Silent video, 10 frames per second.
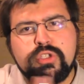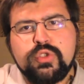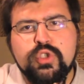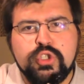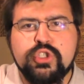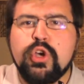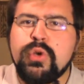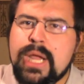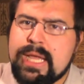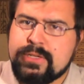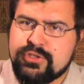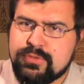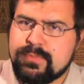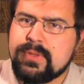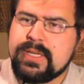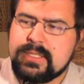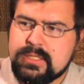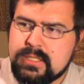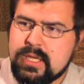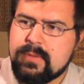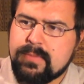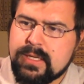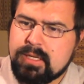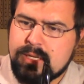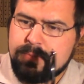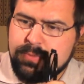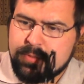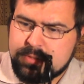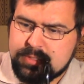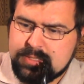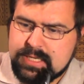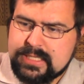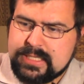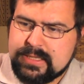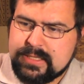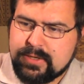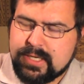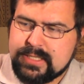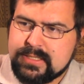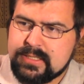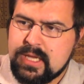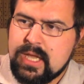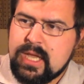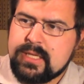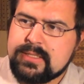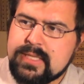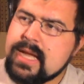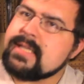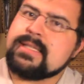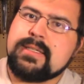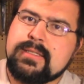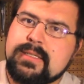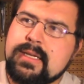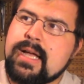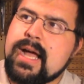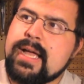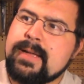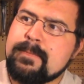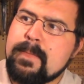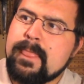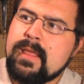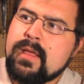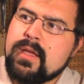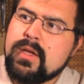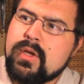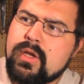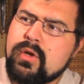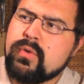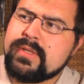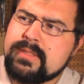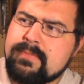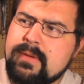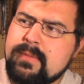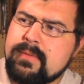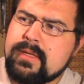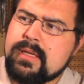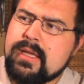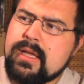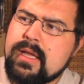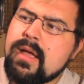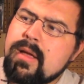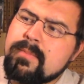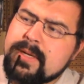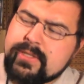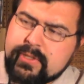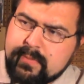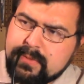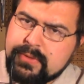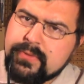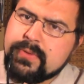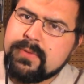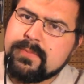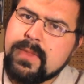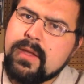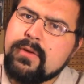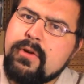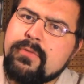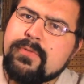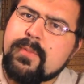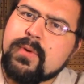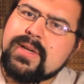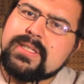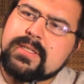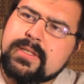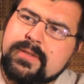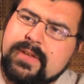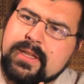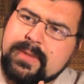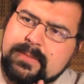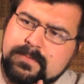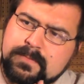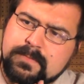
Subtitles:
Stonehenge plays a big importance, and then there is a scientist guy who is Buster Bluth from Arrested Development,